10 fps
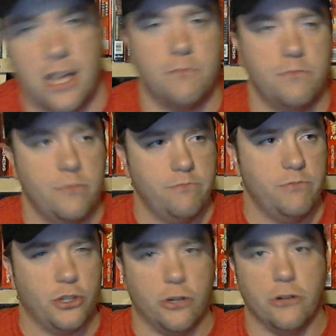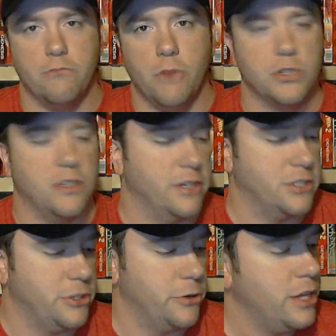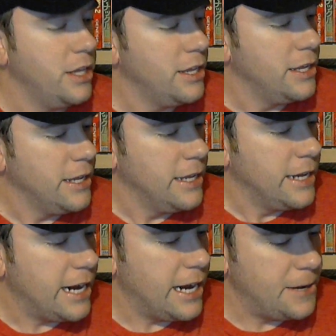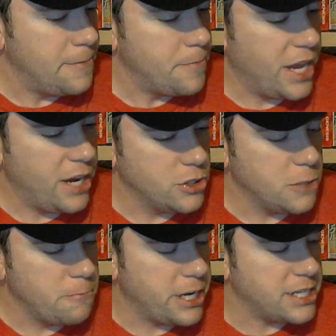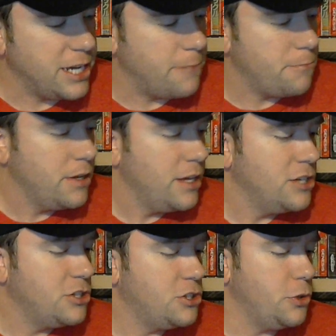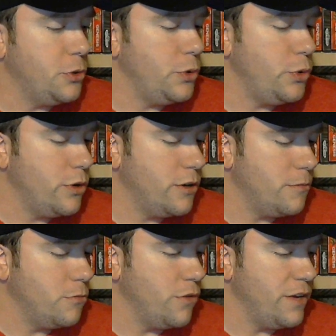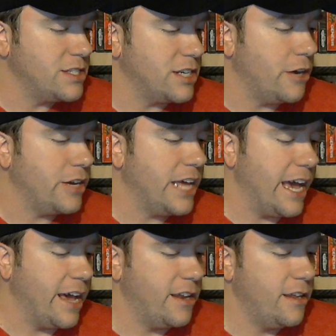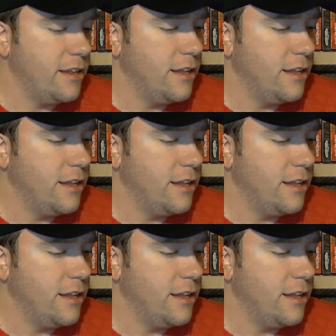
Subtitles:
I'm sure most of us do. I also picked up two movies that I already had.